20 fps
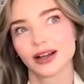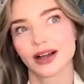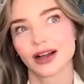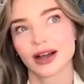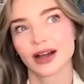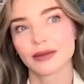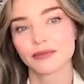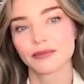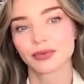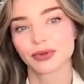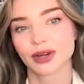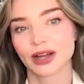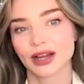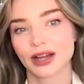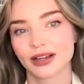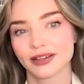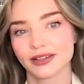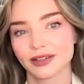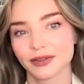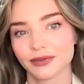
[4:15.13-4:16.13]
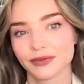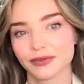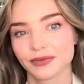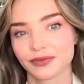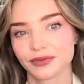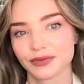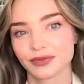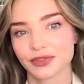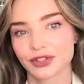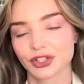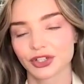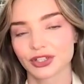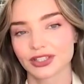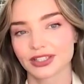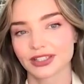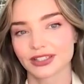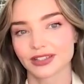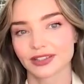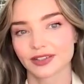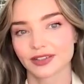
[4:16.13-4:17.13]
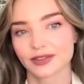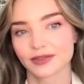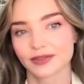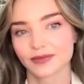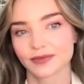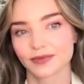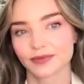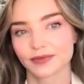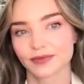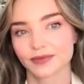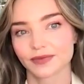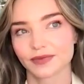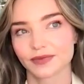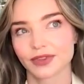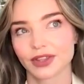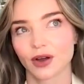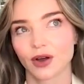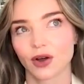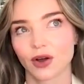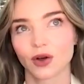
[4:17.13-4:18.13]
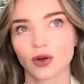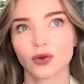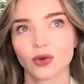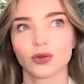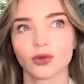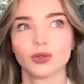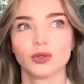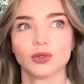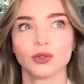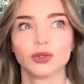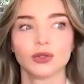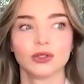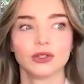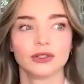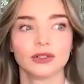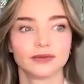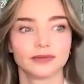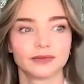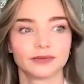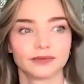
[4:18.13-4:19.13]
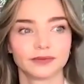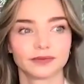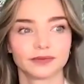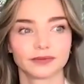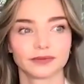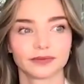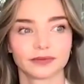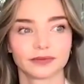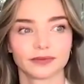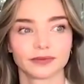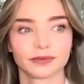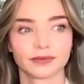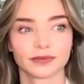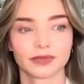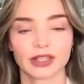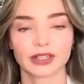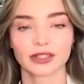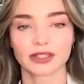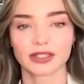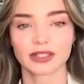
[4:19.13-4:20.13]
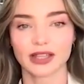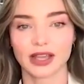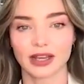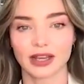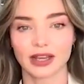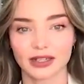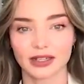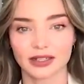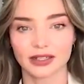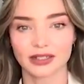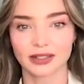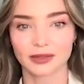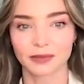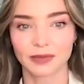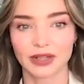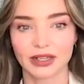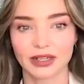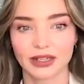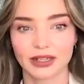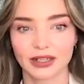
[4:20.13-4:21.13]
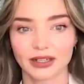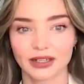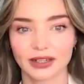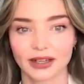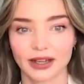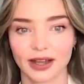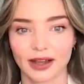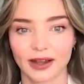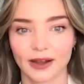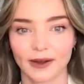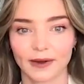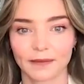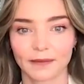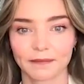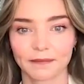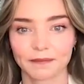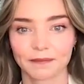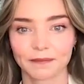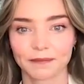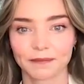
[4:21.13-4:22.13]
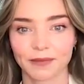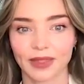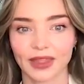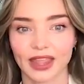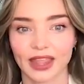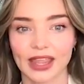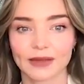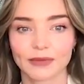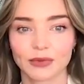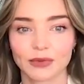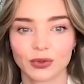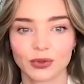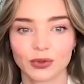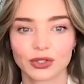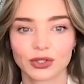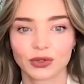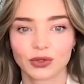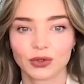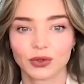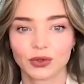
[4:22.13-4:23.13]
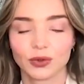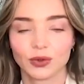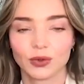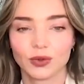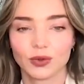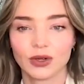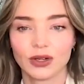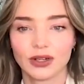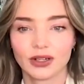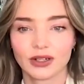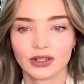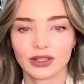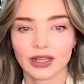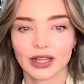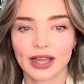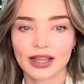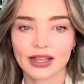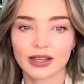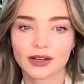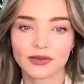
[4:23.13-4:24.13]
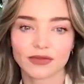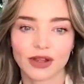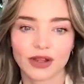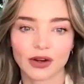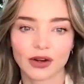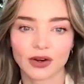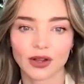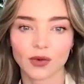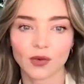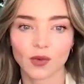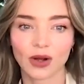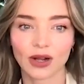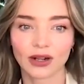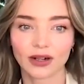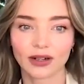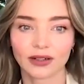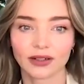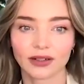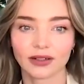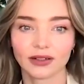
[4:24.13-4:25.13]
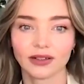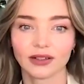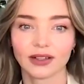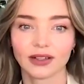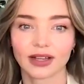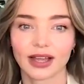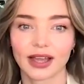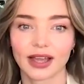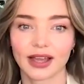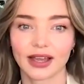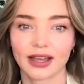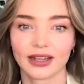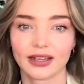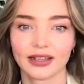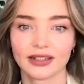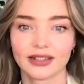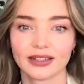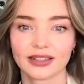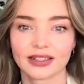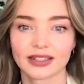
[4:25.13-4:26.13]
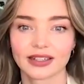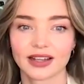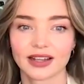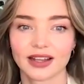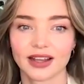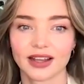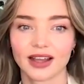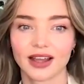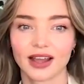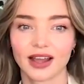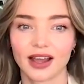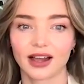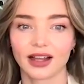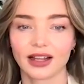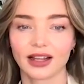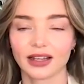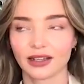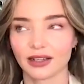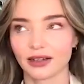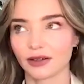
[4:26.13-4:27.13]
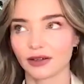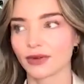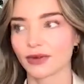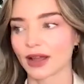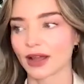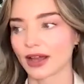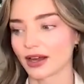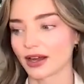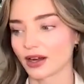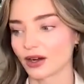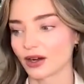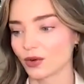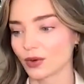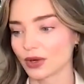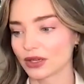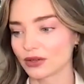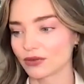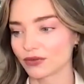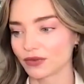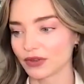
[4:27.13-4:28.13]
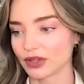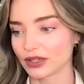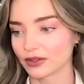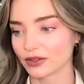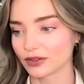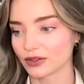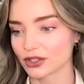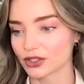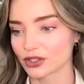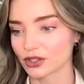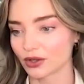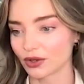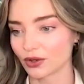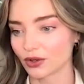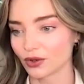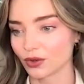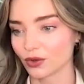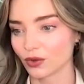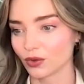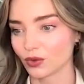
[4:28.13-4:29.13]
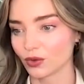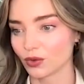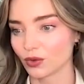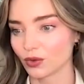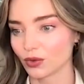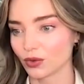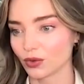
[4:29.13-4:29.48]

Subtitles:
I'm proud of just the whole aesthetics being able to layer very well, and I love how it feels so